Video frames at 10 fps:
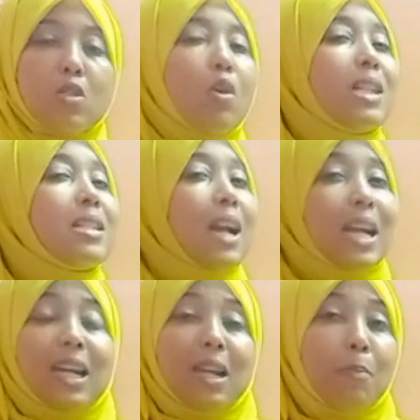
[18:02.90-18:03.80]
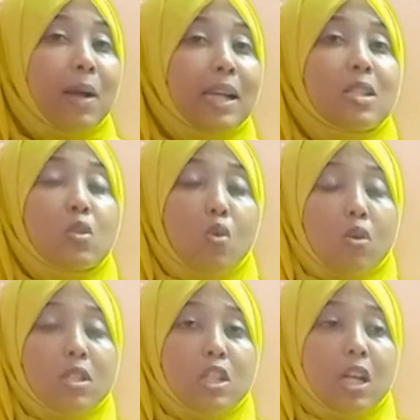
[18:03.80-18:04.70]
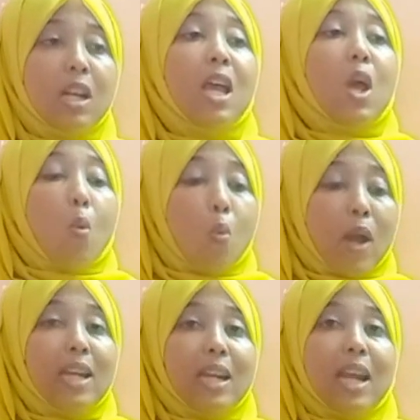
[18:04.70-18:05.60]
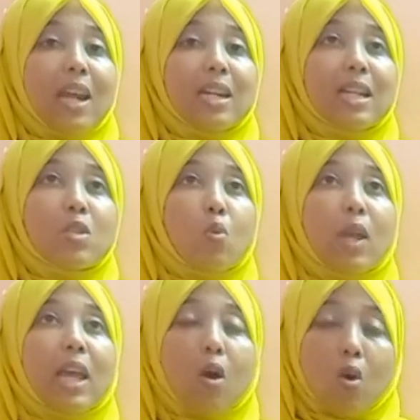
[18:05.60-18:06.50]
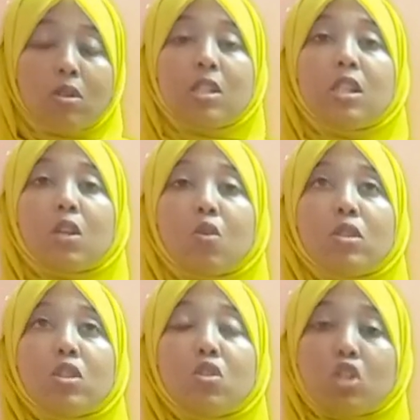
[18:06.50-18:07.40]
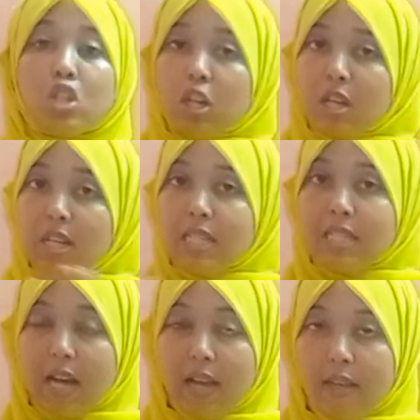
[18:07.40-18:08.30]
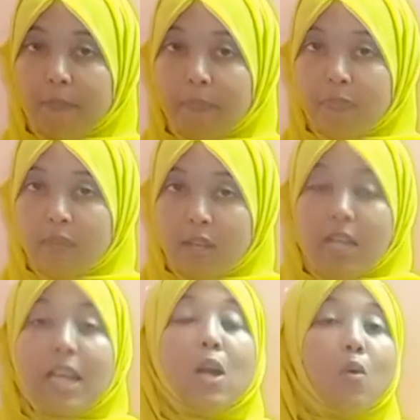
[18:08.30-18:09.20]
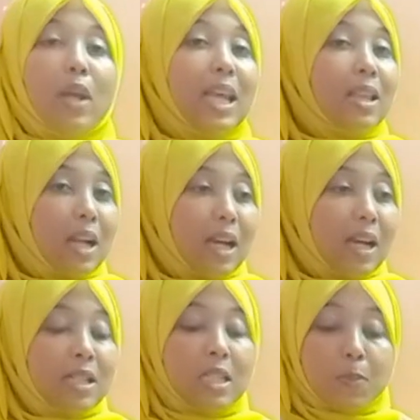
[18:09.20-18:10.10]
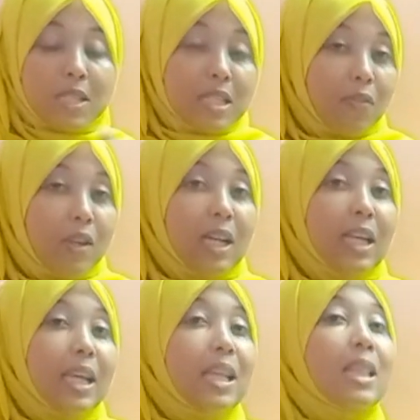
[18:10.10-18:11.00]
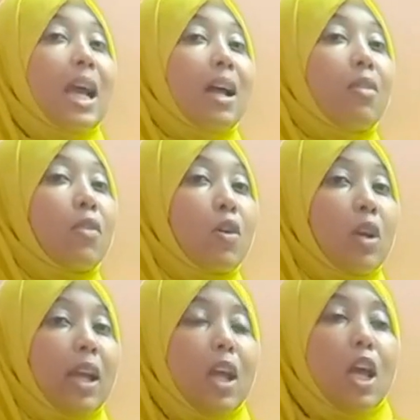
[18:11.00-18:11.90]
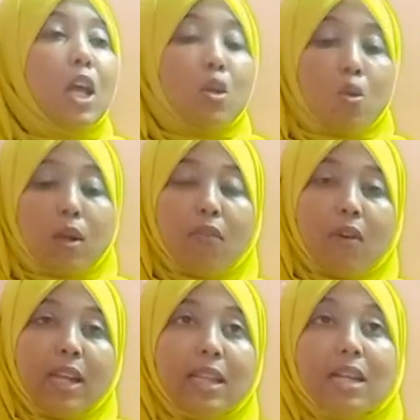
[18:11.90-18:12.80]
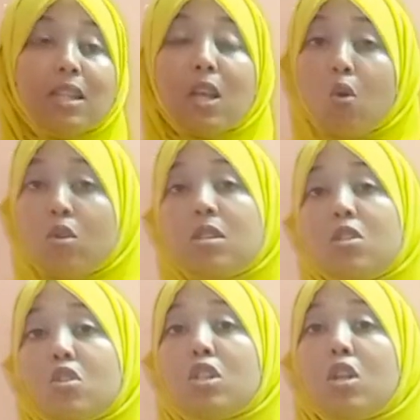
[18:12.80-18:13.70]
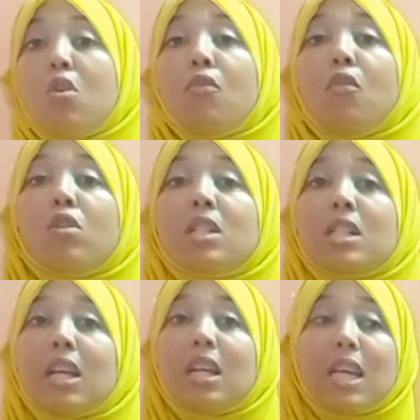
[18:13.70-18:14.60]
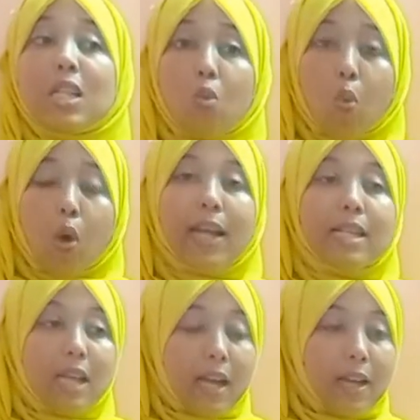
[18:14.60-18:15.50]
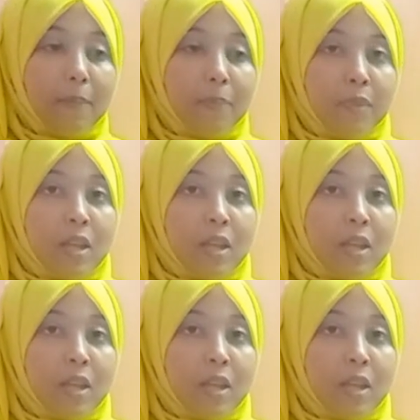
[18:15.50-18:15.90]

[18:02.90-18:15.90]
So, it readily binds to oxygen when in areas where oxygen concentration is high. Now, in the lungs, specifically in the alveoli, you will find that the concentration of oxygen is quite high.